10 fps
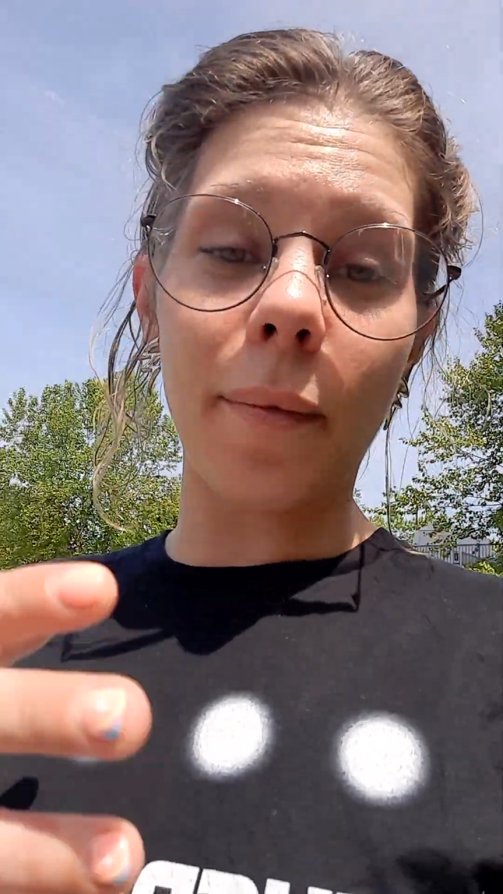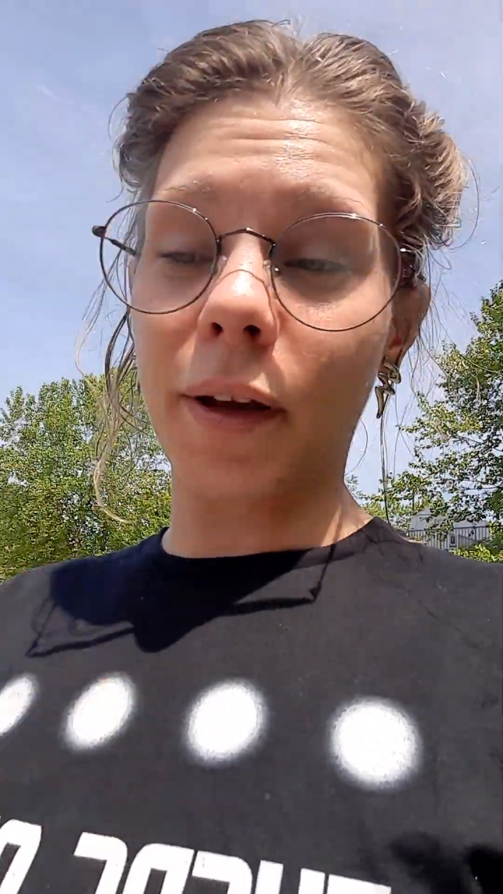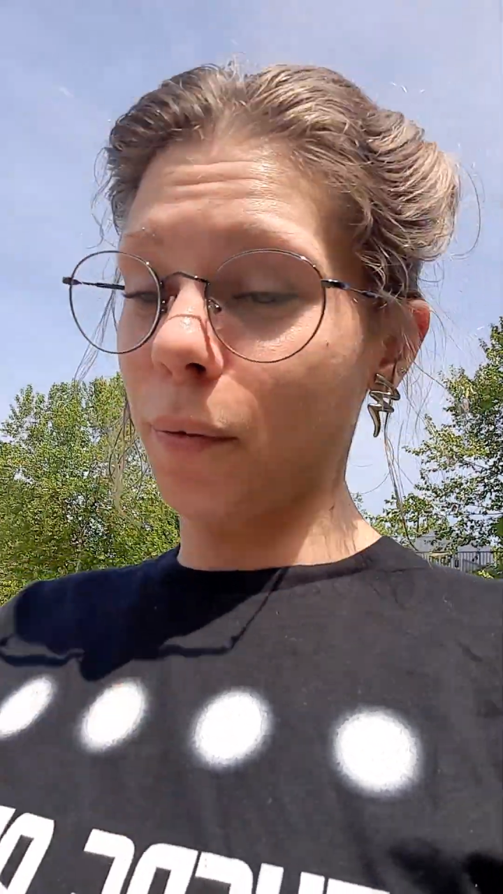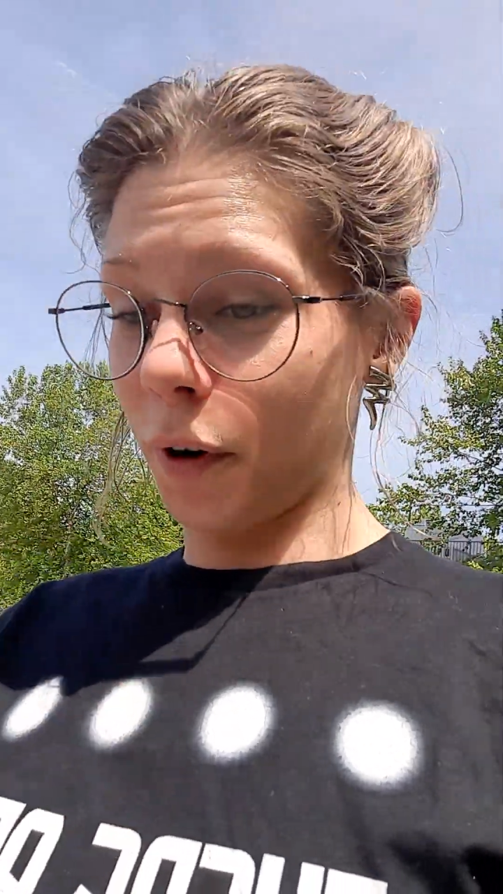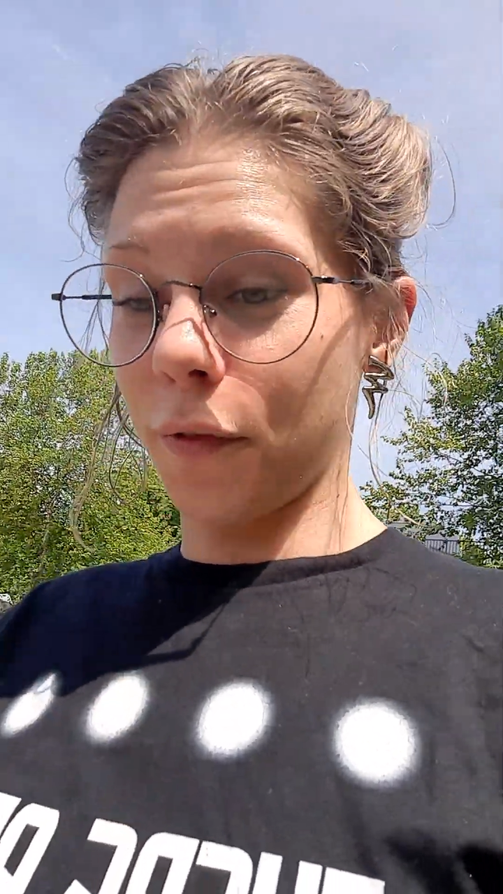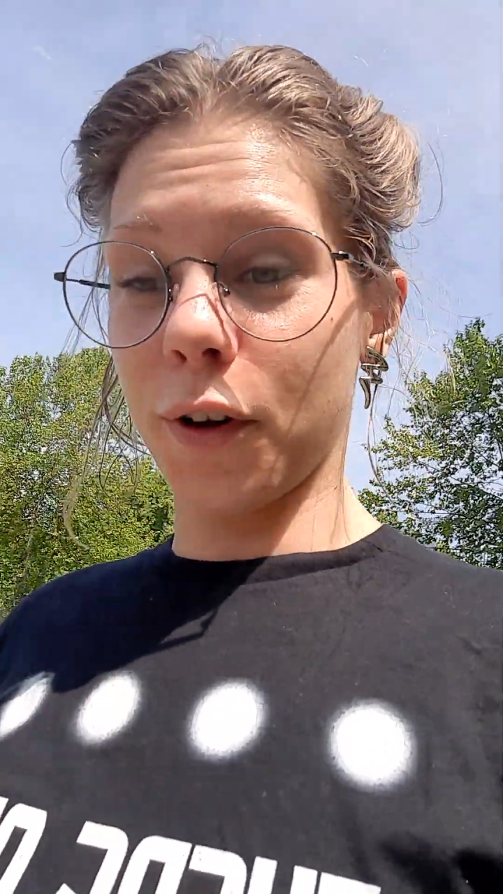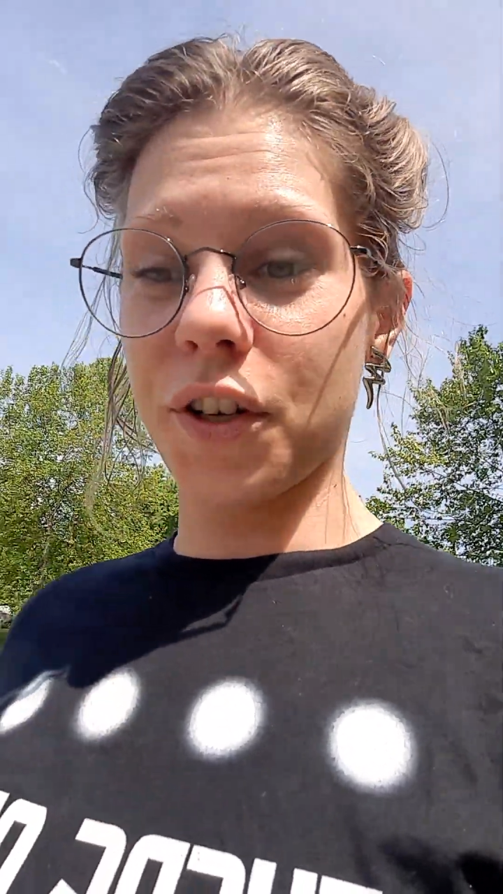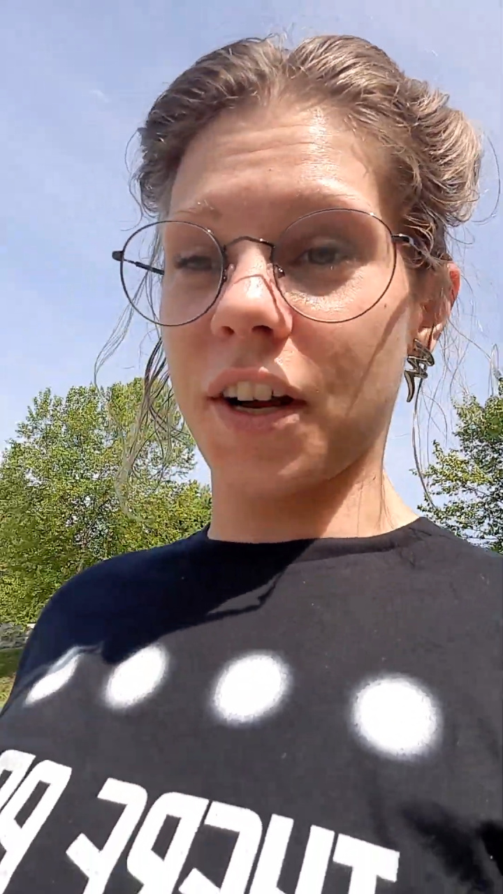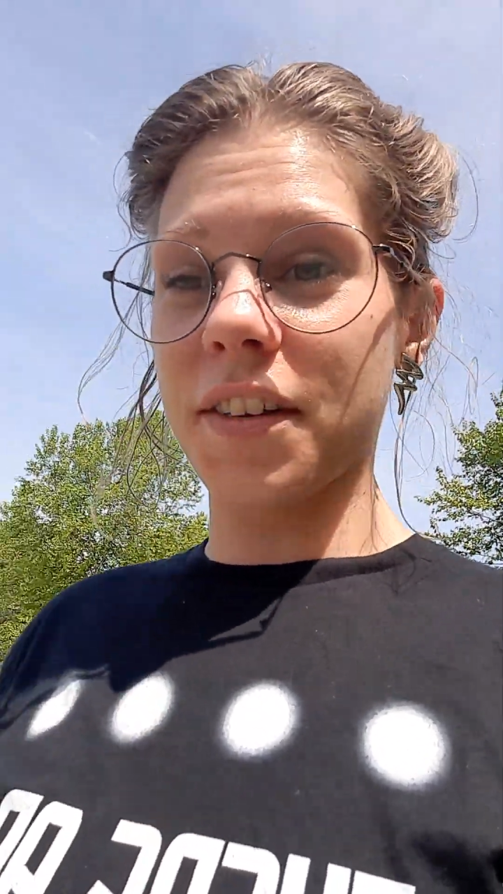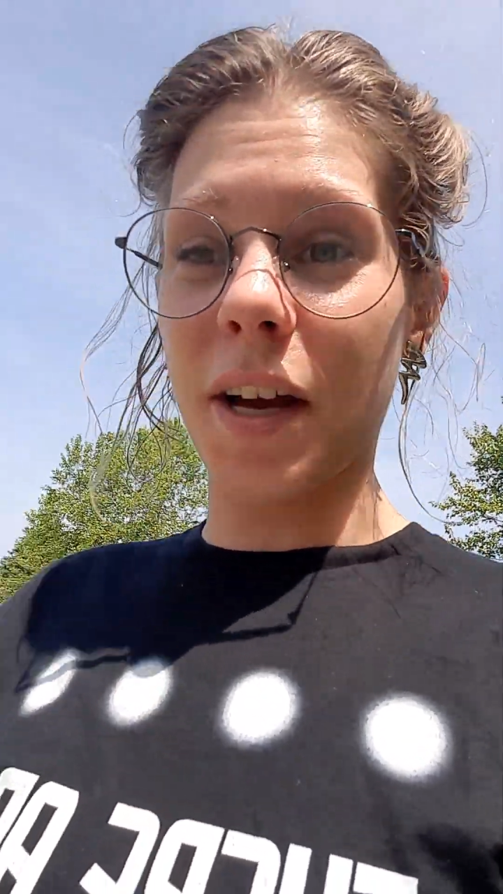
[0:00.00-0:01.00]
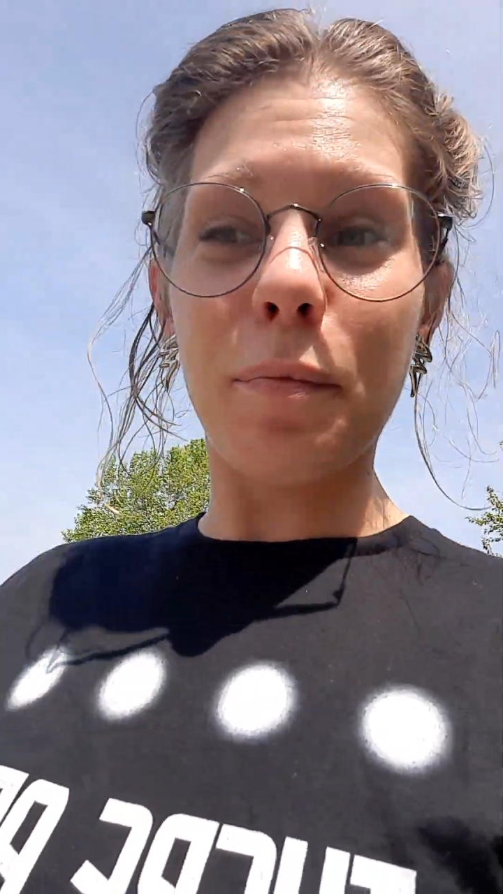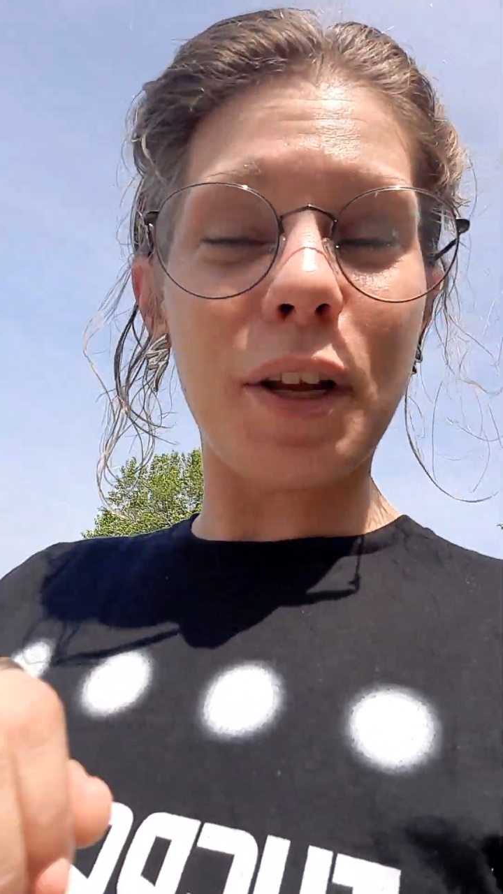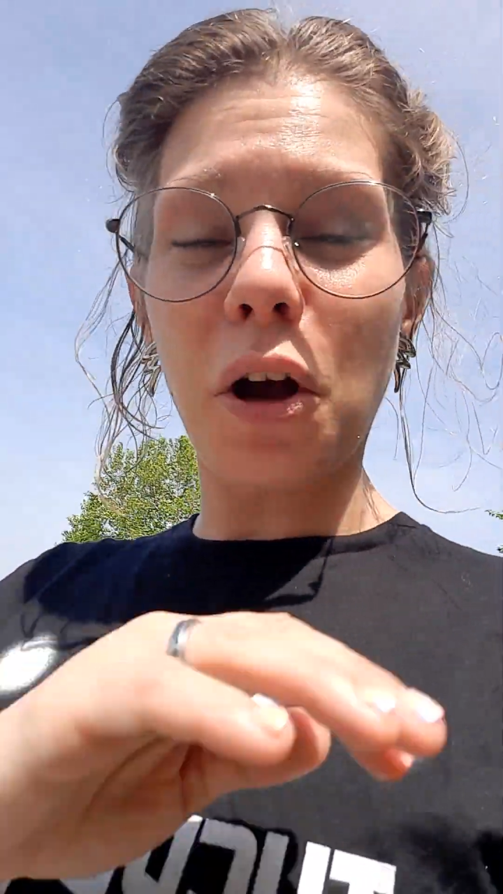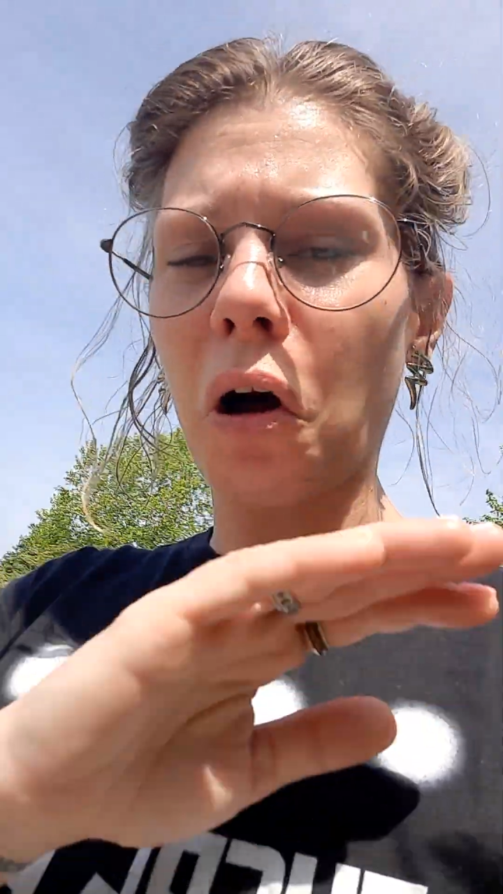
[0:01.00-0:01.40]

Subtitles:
I work for a Chinese company.